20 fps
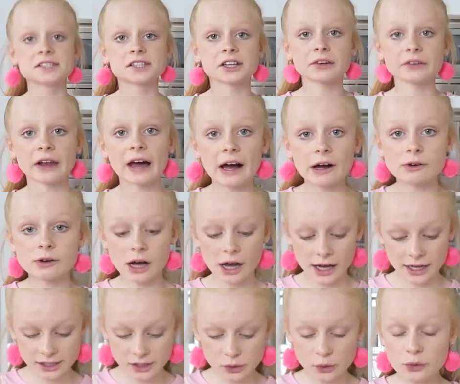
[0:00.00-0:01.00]
So now,
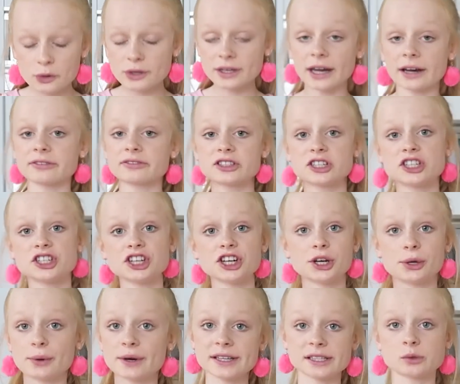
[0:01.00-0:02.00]
guys, all you have to
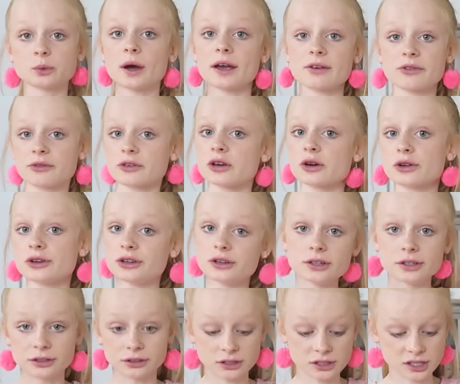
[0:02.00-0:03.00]
do is wait for your
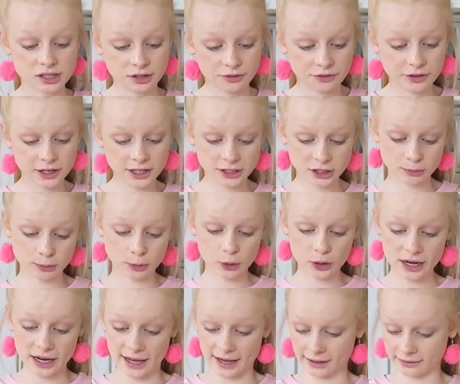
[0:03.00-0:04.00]
noodles to finish
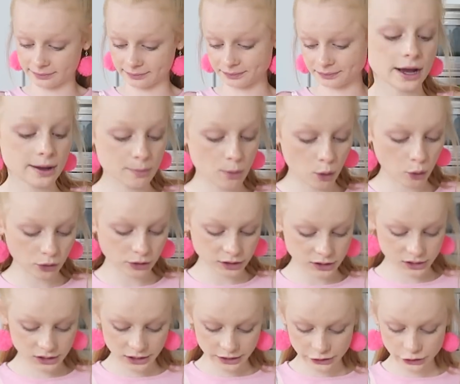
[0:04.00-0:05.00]
boiling. I'm
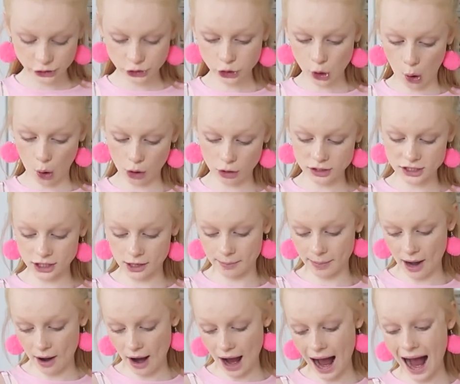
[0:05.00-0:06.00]
honestly shocked
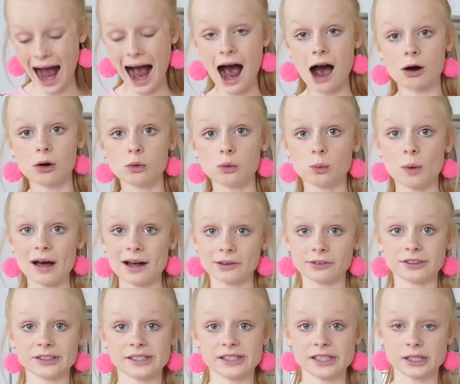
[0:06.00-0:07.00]
about how
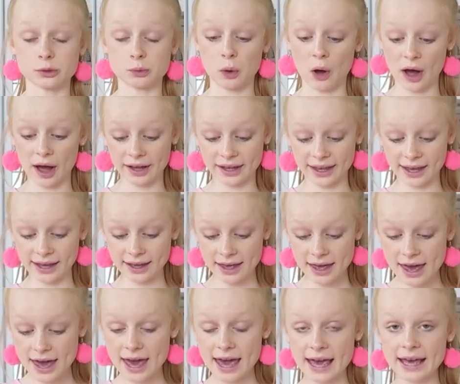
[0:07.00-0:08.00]
well this is working.
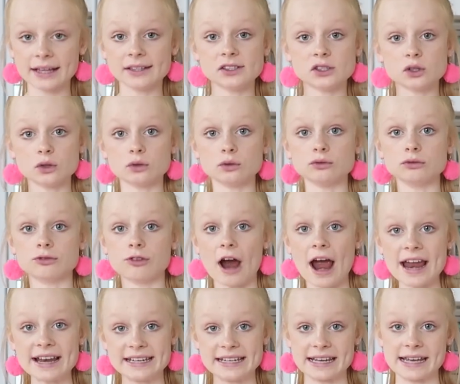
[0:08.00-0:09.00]
It's
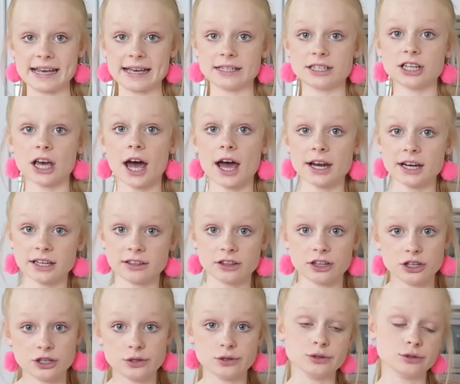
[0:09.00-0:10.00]
already turning
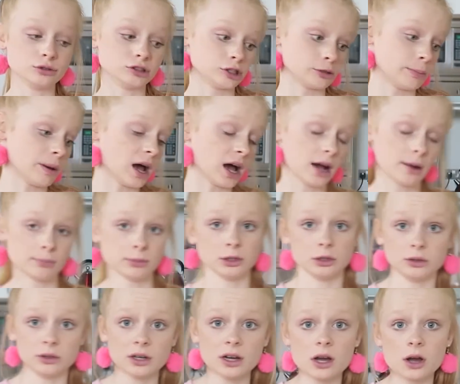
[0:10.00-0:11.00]
the noodles
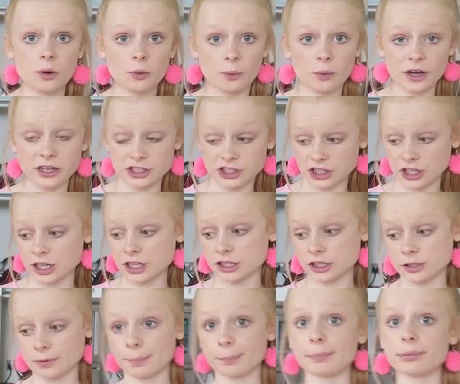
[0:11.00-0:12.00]
purple, which
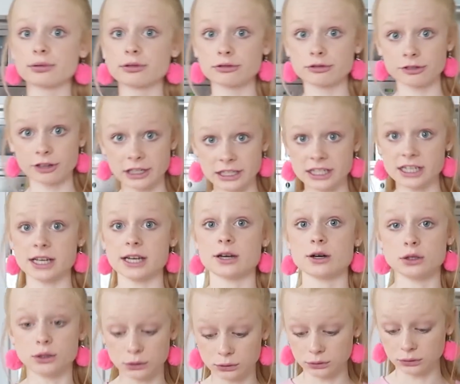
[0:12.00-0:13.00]
is pretty
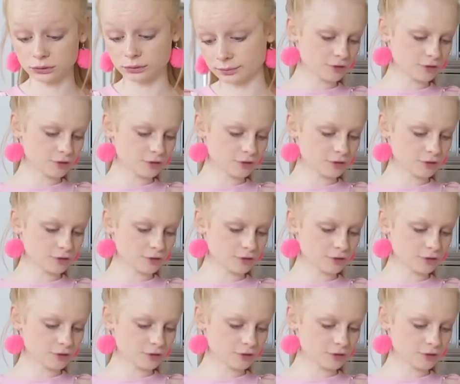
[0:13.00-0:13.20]
cool.